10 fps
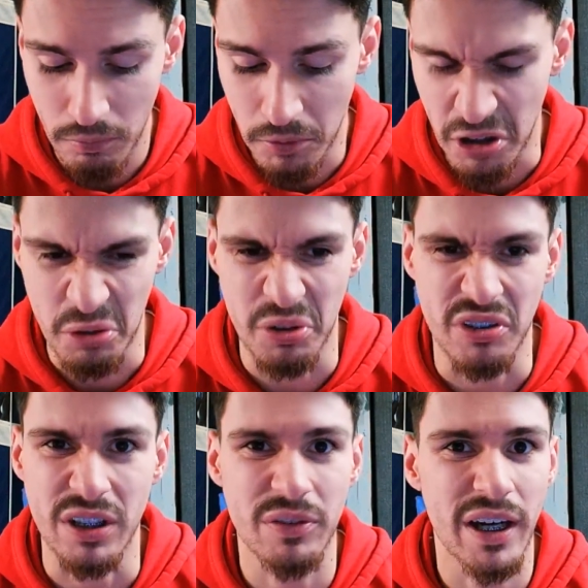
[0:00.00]
another
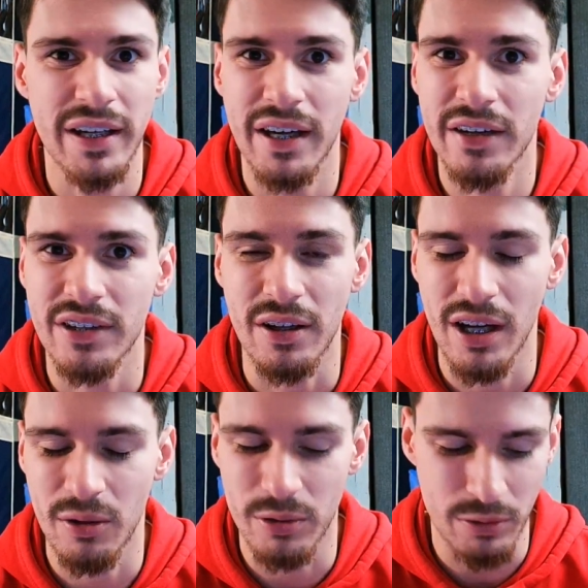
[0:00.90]
receiver, I guess.
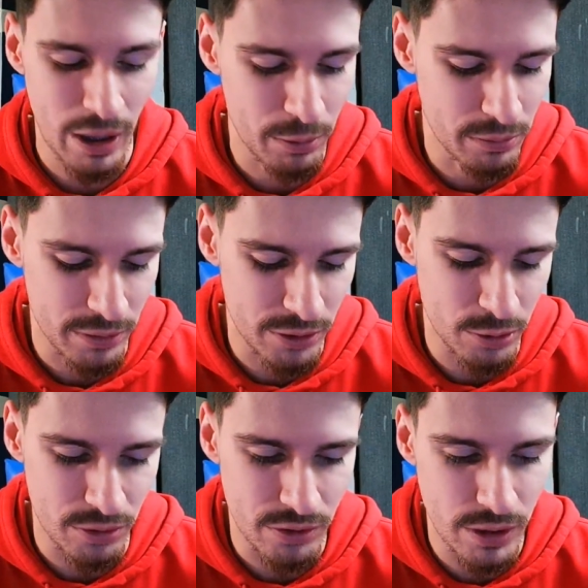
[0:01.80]
I wouldn't really
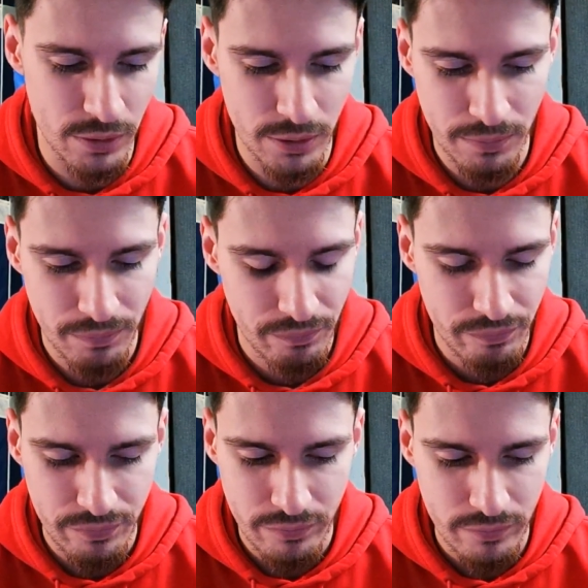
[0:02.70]
do receiver.
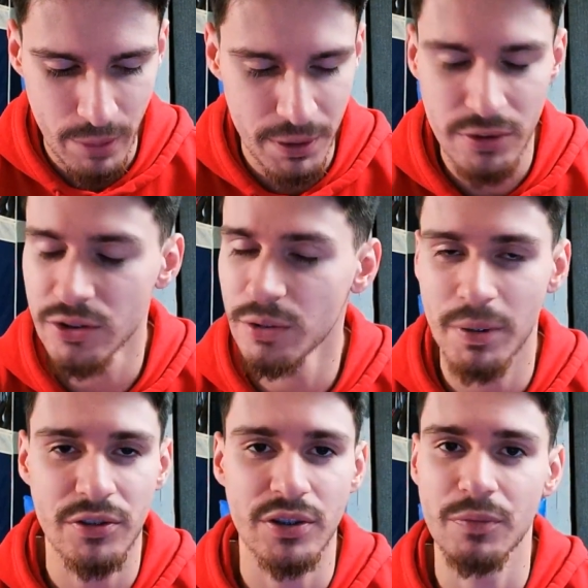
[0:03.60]
There's just a
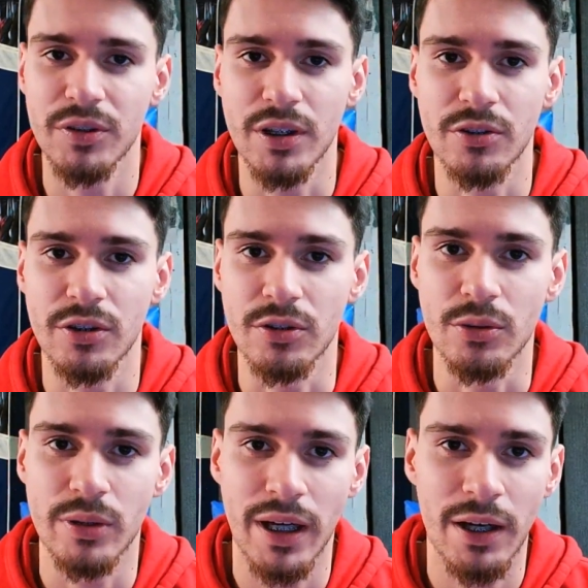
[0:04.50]
bunch of different things you can
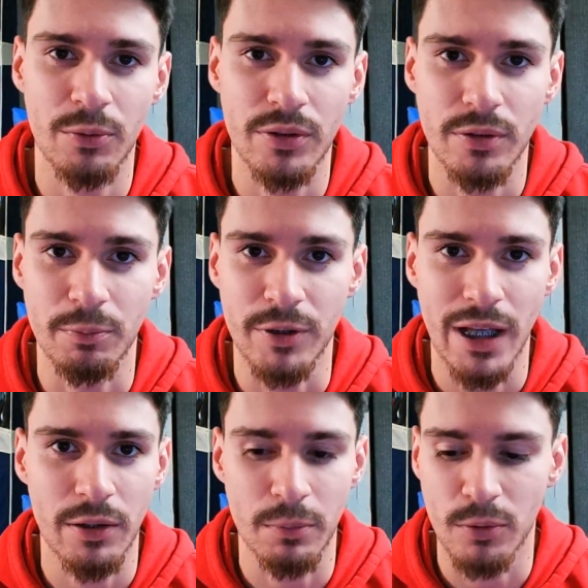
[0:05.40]
do, guys, with
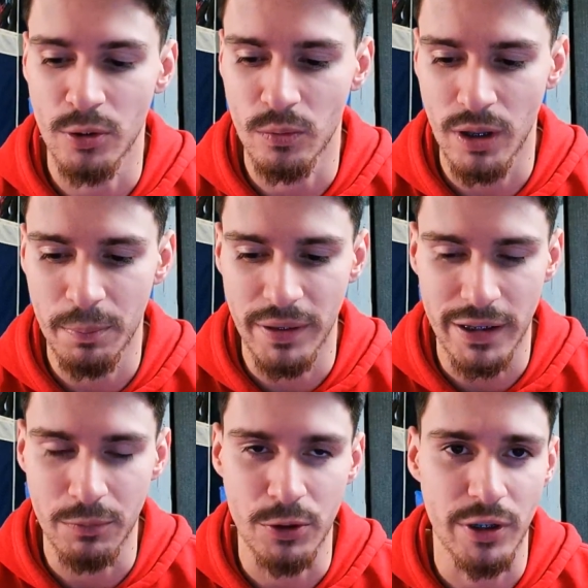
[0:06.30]
that number 1 overall
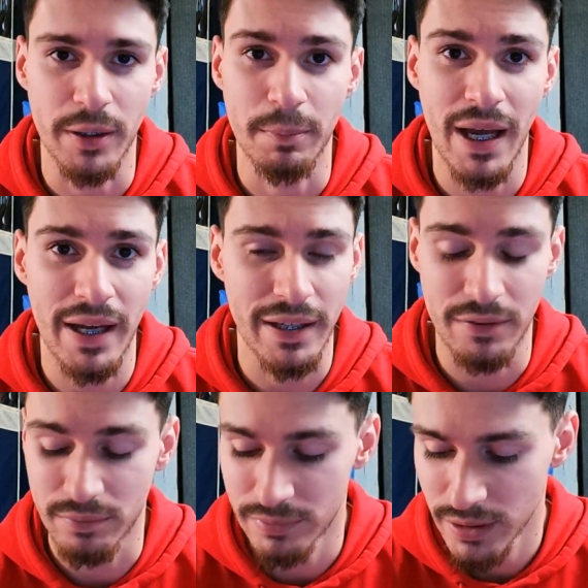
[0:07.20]
pick if we trade it back.
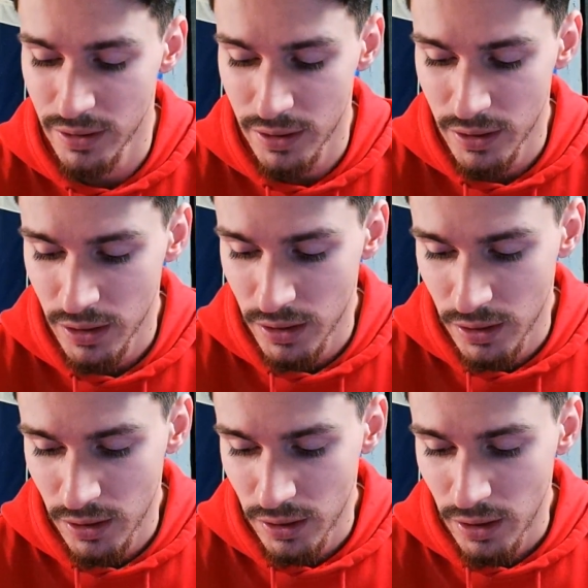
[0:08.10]
And
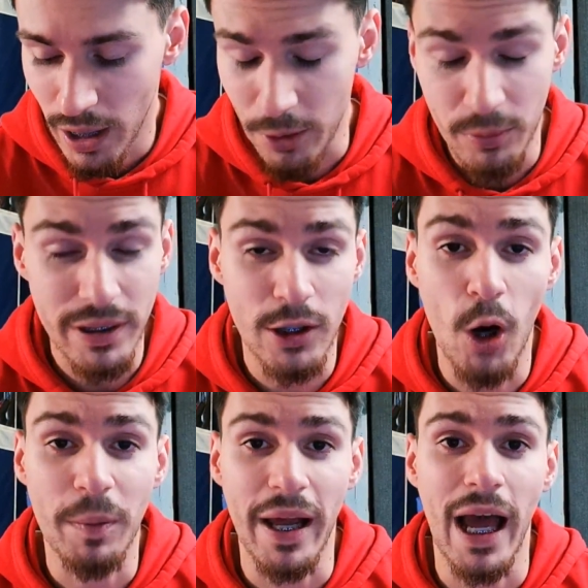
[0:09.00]
I really
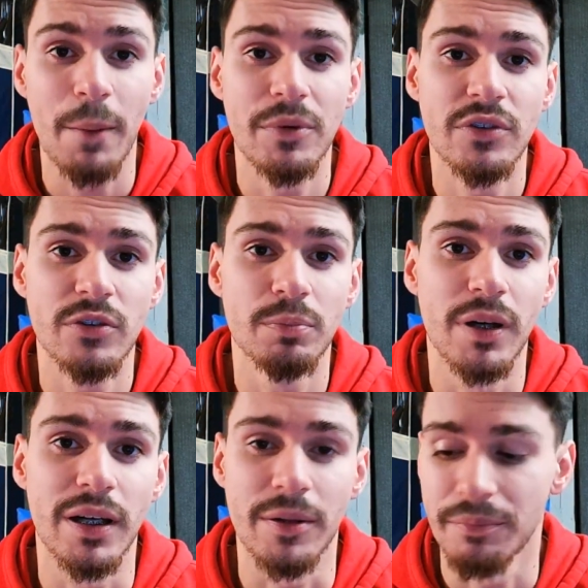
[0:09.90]
hope it happens,
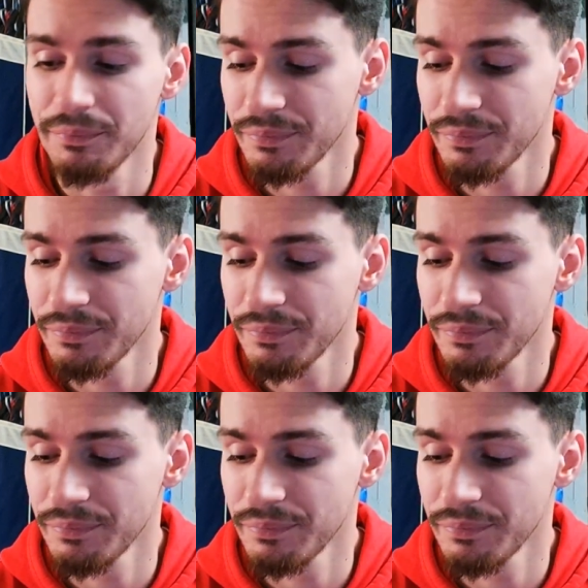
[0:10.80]
but